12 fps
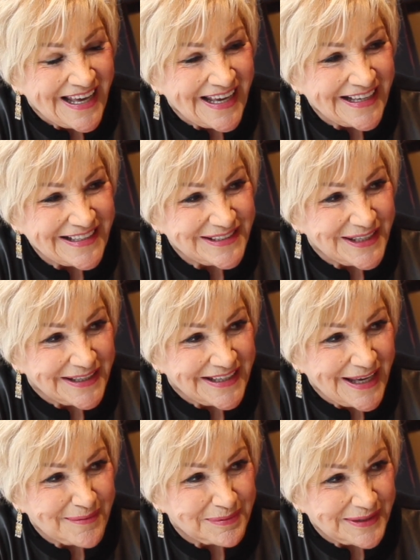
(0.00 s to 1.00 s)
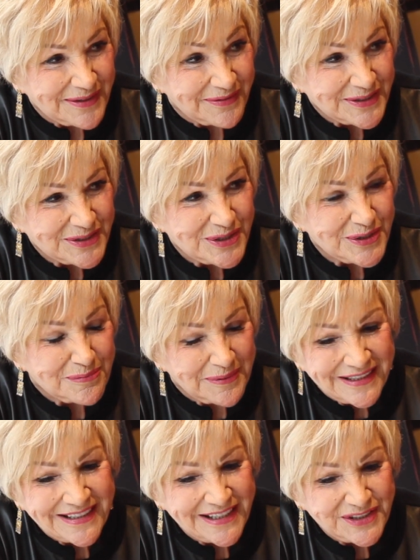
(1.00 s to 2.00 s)
and I uh, can't believe I do,
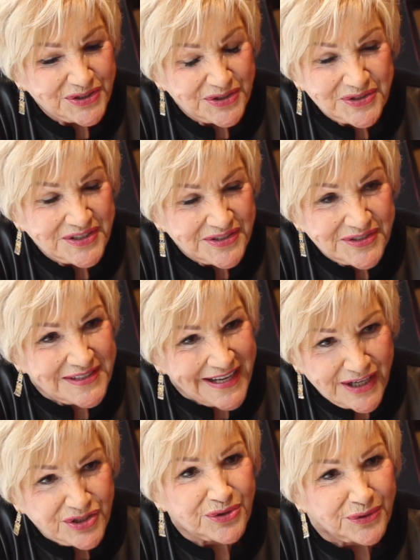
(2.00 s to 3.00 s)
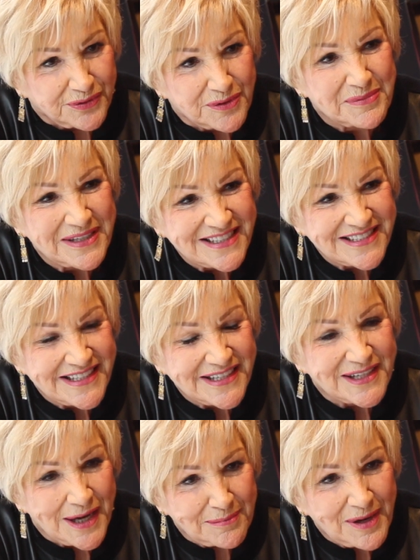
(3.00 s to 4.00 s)
but it just is natural for me to
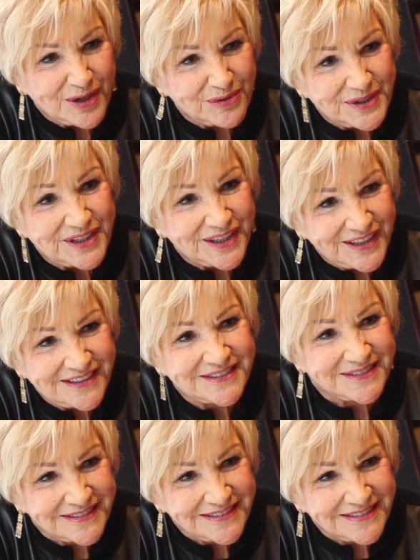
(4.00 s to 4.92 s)
say "Come hungry, darlin'."